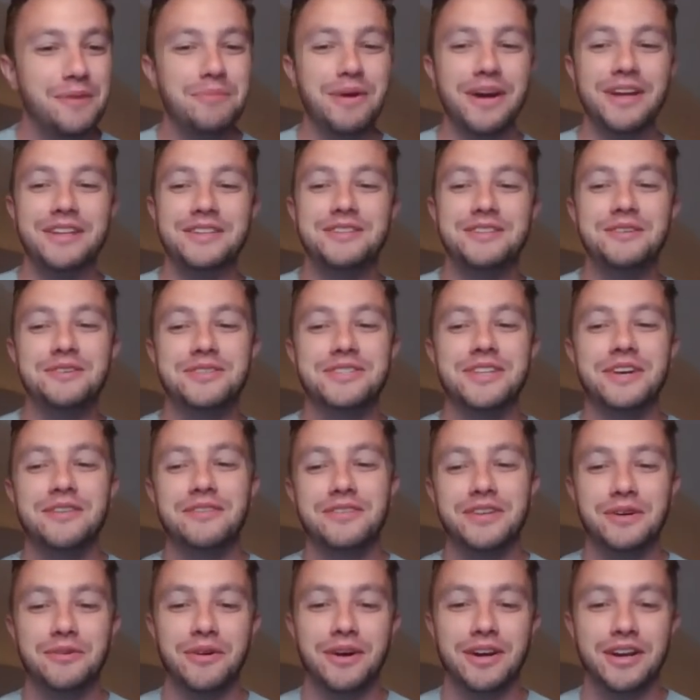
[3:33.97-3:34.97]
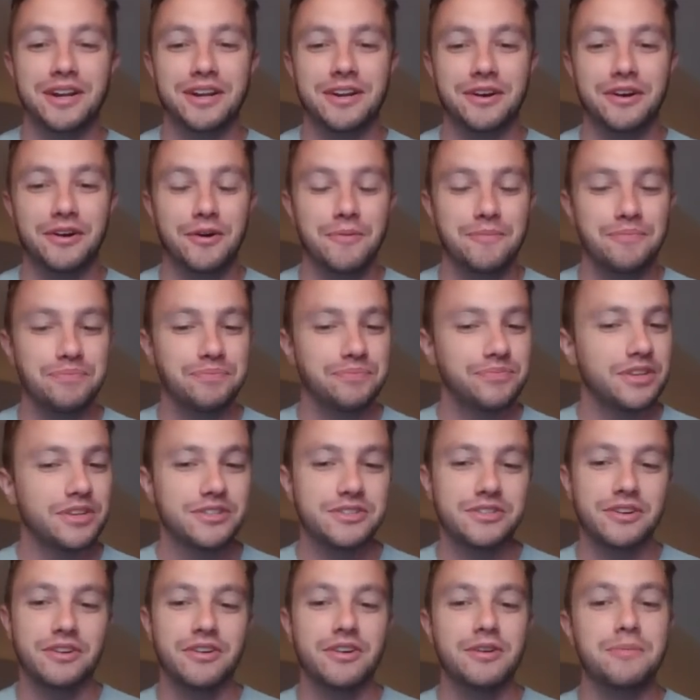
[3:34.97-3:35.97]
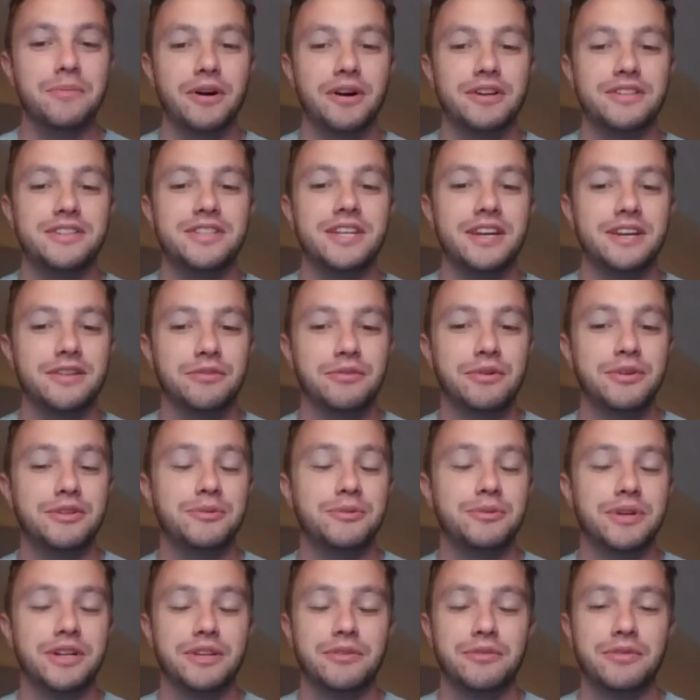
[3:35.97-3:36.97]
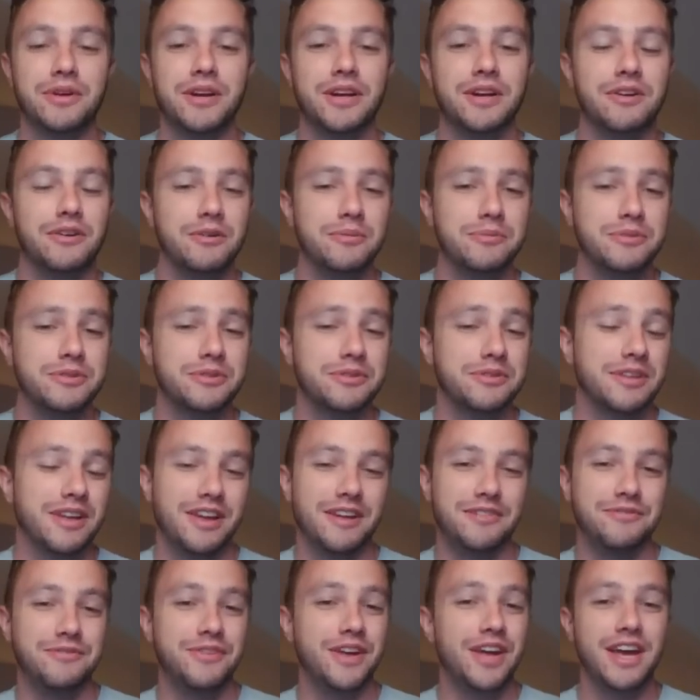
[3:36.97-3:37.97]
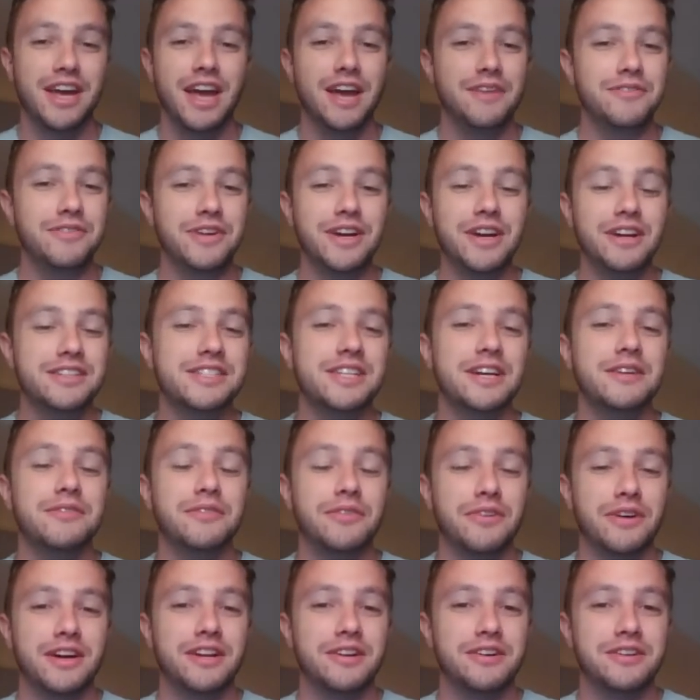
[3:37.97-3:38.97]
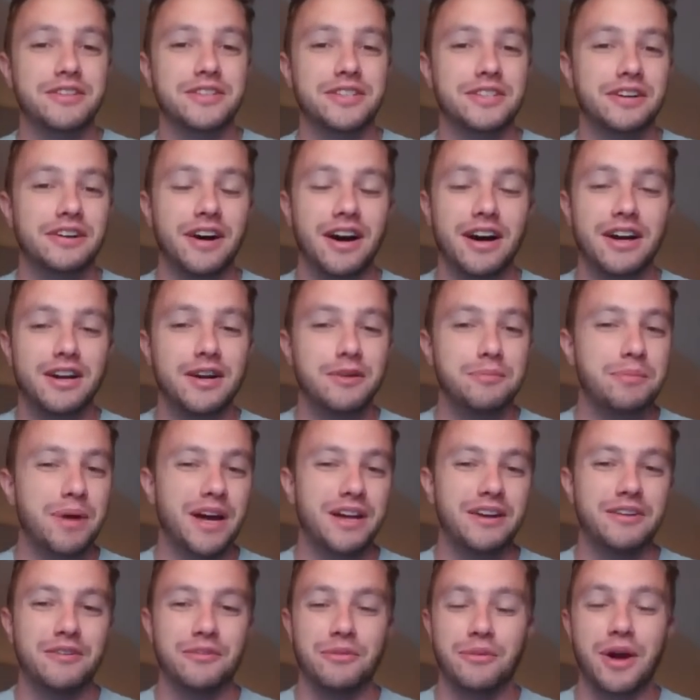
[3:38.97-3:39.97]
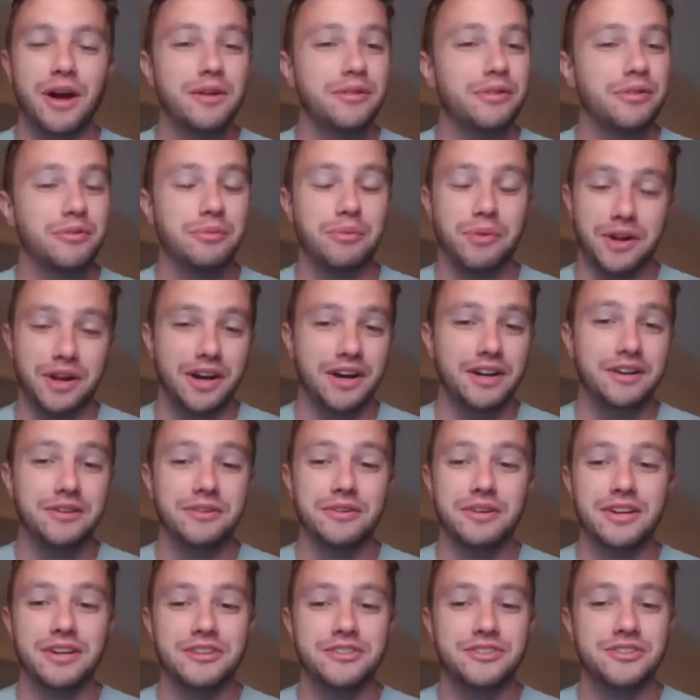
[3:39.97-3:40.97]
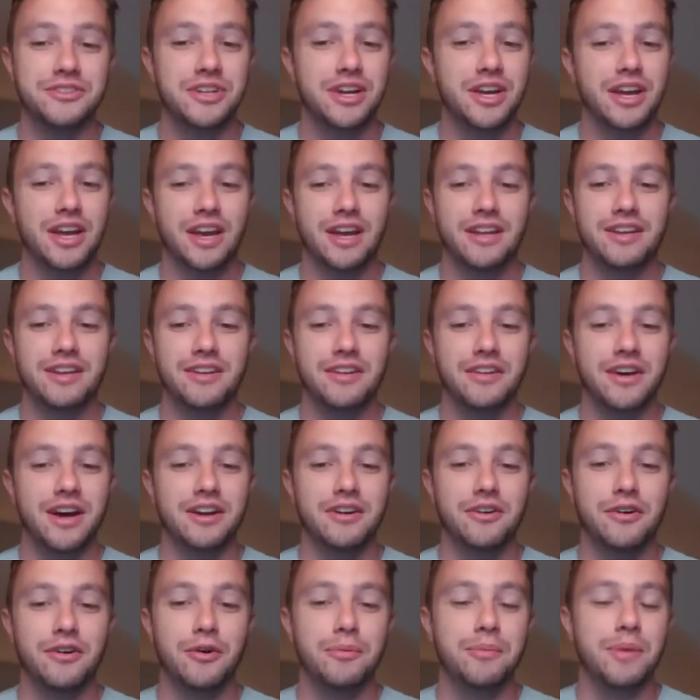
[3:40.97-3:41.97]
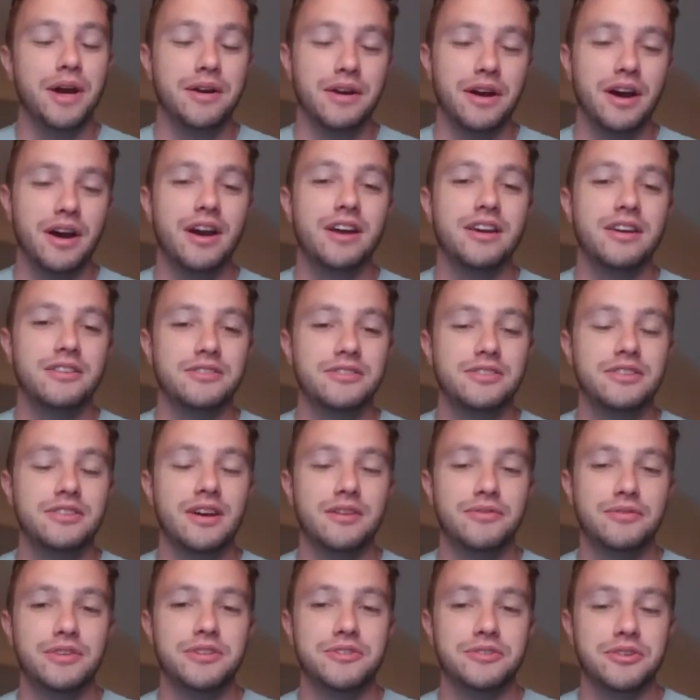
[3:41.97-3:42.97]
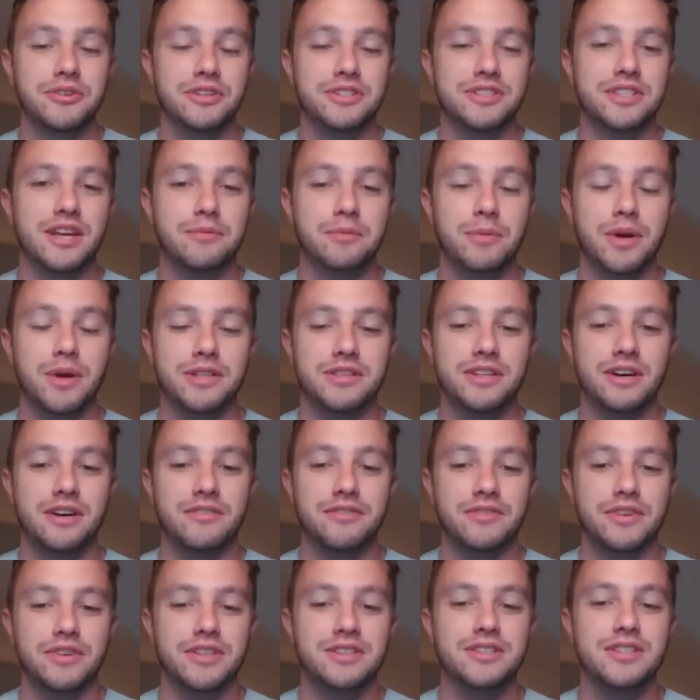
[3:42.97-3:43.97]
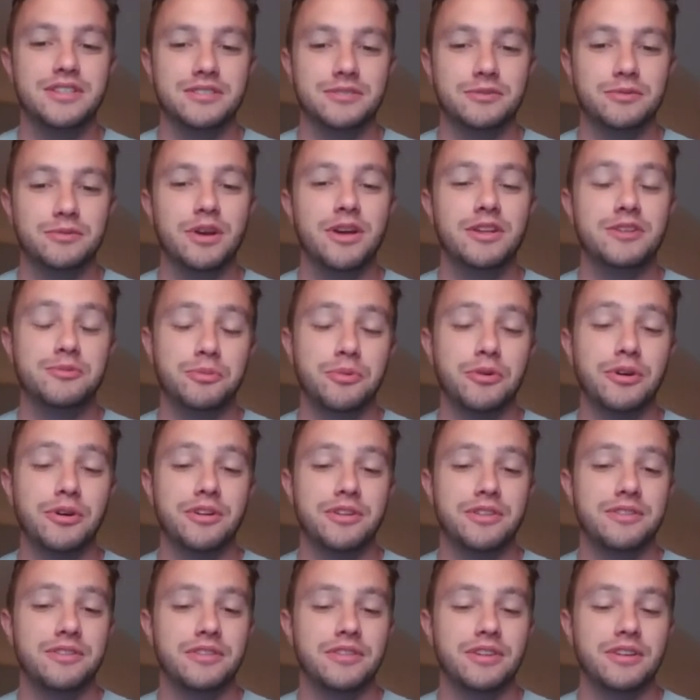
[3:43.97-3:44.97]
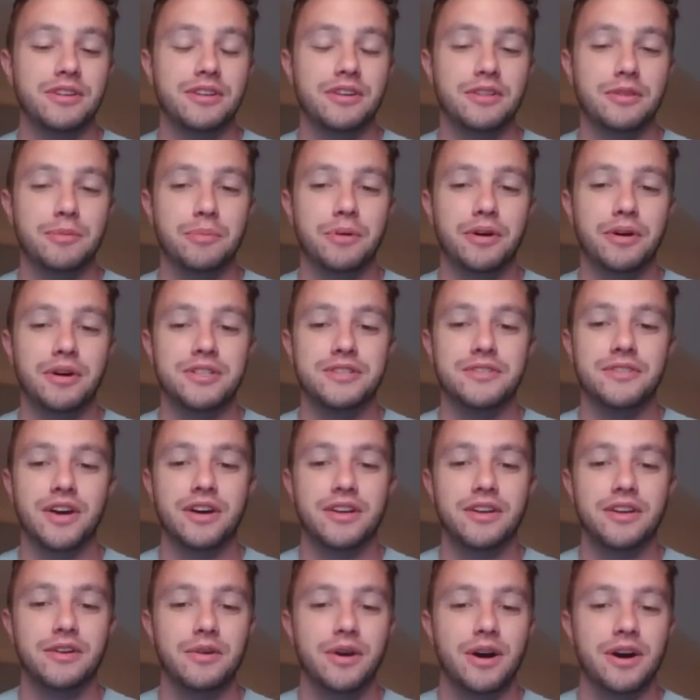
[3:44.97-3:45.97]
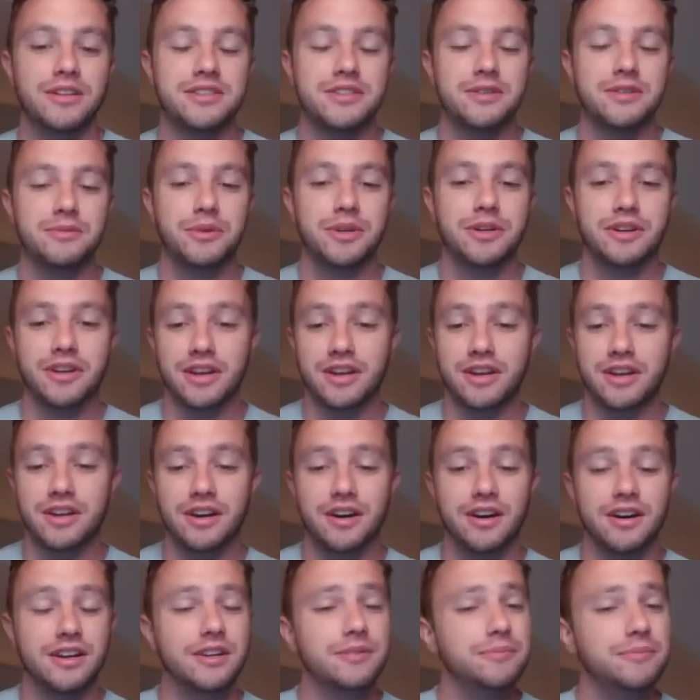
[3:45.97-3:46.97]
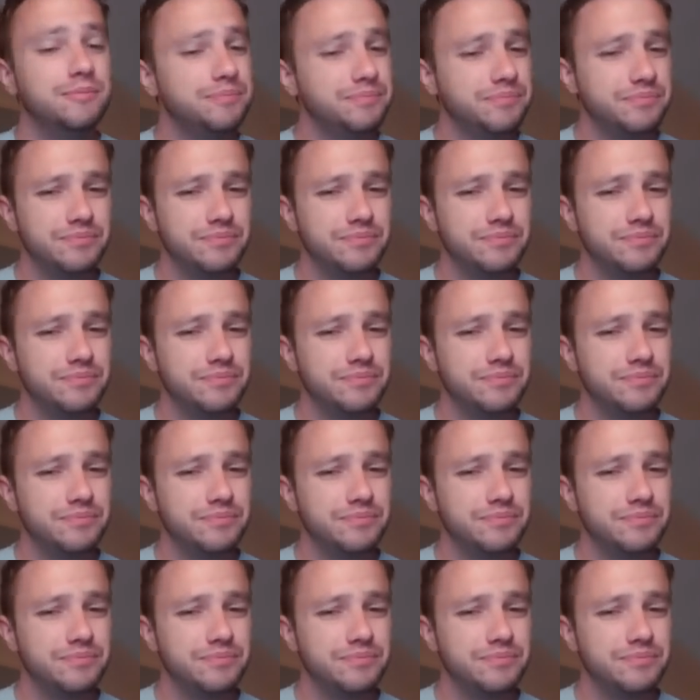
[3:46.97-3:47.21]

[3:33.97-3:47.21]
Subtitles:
batting .271 at home. Starling Marte, .323 at home. So if you got several hitters in the lineup batting around .300-ish, you know, at home, I can definitely trust that Mets offense. It's worth, you know, the plus value odds that we're getting on it.